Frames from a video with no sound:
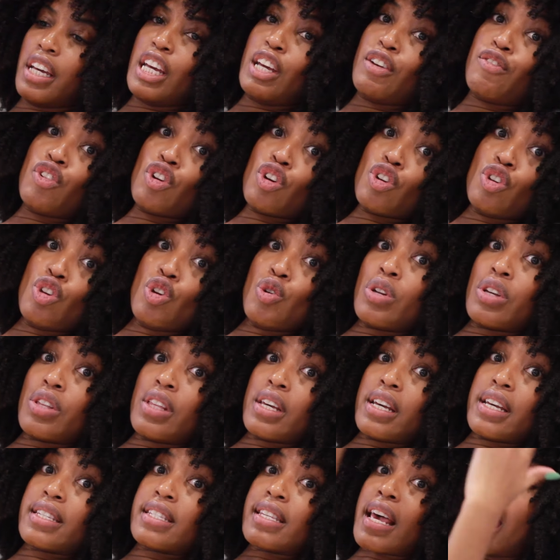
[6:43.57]
If you're new to
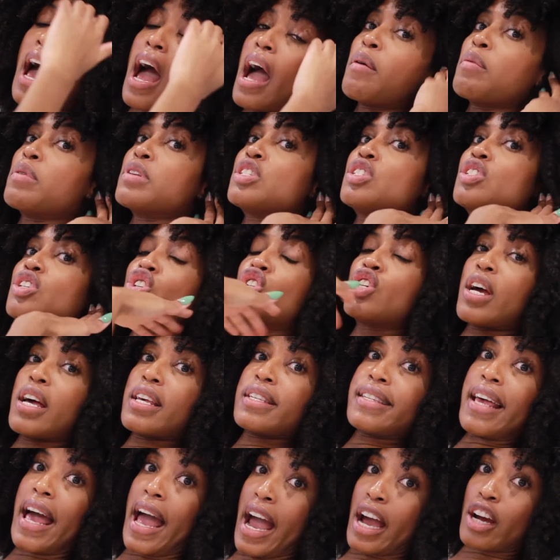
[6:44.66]
this, I would
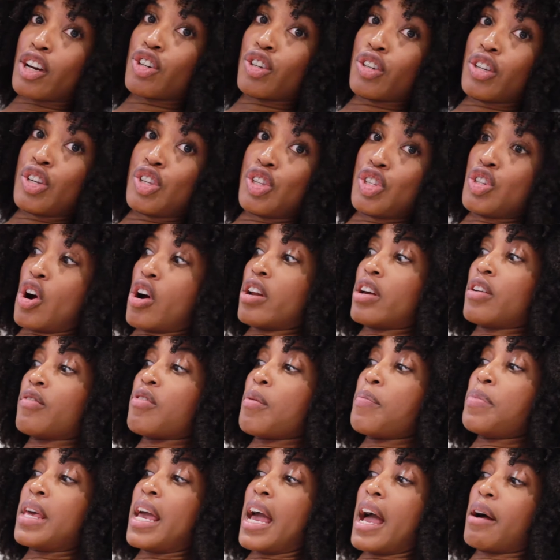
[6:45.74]
suggest actually starting
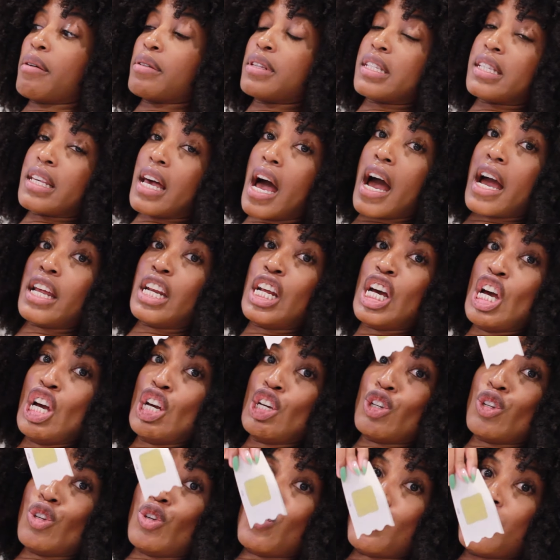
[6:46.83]
from the outside
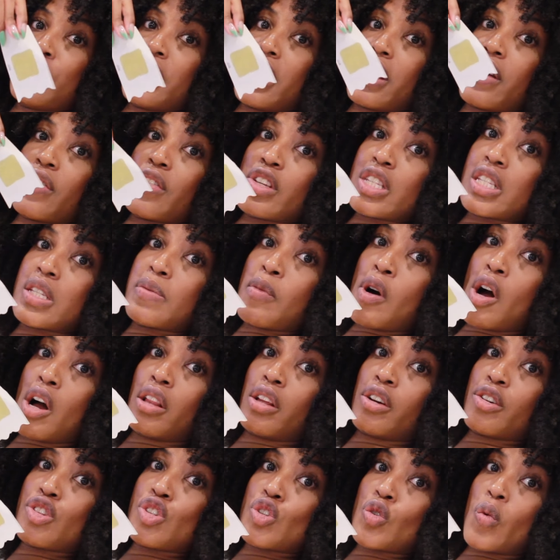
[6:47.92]
using the
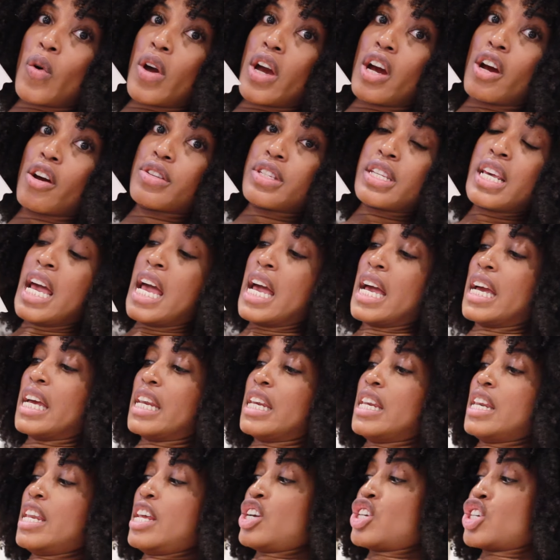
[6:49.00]
smaller squares.
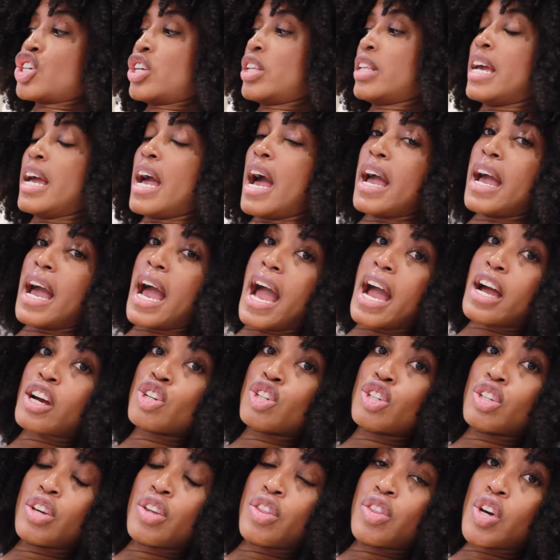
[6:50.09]
Initially, I
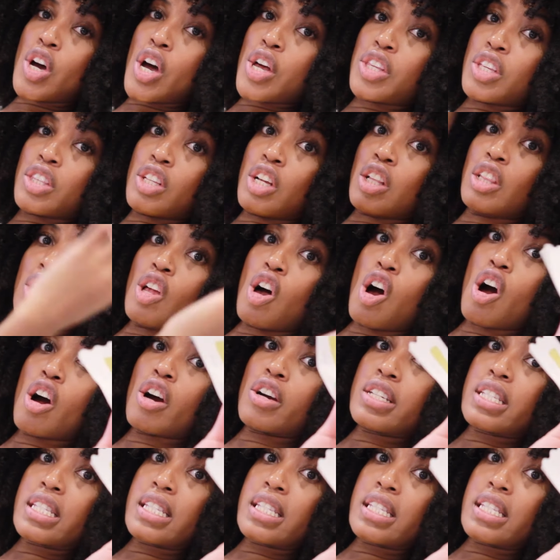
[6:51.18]
actually thought that the long